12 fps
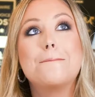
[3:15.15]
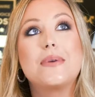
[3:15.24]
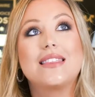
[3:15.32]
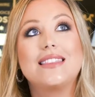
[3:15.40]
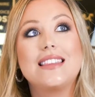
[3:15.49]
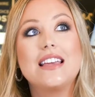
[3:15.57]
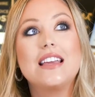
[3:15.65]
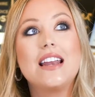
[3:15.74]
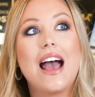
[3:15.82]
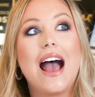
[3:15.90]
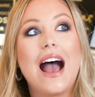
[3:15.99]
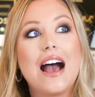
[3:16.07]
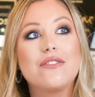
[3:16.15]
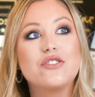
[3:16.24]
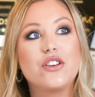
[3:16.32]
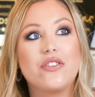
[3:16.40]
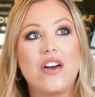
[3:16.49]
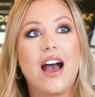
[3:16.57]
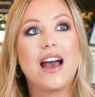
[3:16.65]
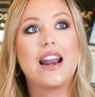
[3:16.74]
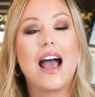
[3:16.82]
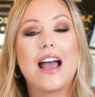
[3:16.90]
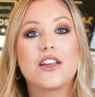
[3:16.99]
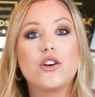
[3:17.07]
But then after that,
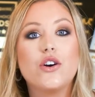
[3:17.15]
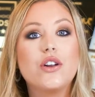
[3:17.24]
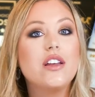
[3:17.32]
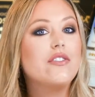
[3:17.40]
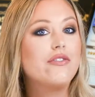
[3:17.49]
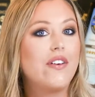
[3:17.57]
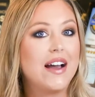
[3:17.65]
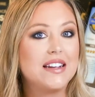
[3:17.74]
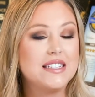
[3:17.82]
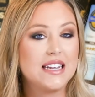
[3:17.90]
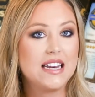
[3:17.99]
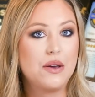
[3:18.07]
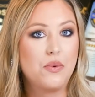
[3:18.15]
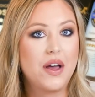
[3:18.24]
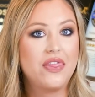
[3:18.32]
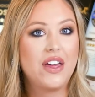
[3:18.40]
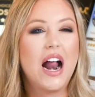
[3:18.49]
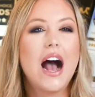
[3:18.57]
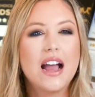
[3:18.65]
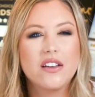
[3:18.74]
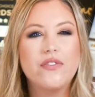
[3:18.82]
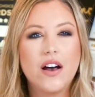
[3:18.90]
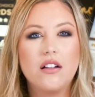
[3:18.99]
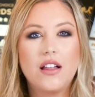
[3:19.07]
I couldn't find anyone that I
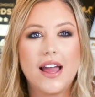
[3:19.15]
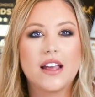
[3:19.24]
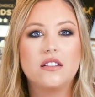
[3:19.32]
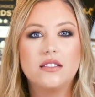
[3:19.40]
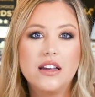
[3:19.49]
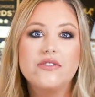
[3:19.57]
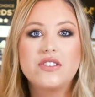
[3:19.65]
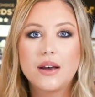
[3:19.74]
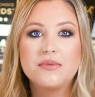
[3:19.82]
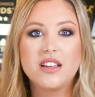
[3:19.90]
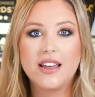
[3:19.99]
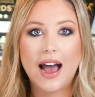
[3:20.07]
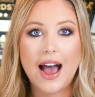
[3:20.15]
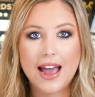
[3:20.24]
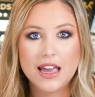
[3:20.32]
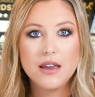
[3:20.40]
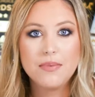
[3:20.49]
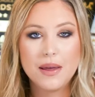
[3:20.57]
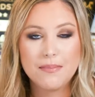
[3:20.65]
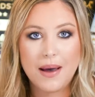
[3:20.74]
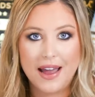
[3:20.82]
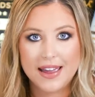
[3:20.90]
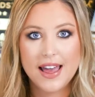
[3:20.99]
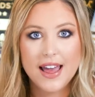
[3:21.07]
felt like lived up to the hype in
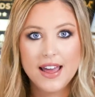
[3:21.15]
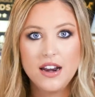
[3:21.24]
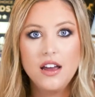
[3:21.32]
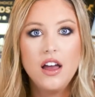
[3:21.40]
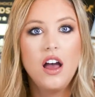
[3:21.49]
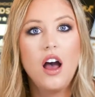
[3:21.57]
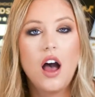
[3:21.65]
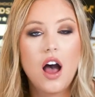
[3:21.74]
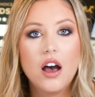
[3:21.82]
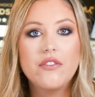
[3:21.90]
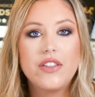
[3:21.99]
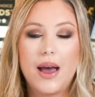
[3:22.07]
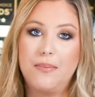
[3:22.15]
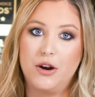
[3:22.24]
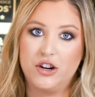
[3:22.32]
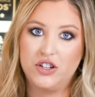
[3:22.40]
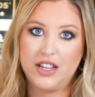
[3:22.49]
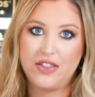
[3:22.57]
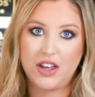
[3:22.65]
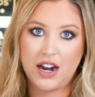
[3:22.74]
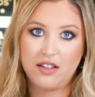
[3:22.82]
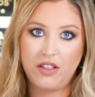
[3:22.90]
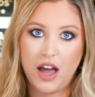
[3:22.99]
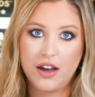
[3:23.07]
my head of that person that
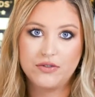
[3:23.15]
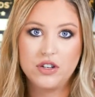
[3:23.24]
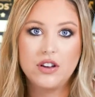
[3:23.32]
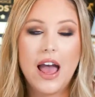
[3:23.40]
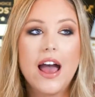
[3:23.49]
I loved.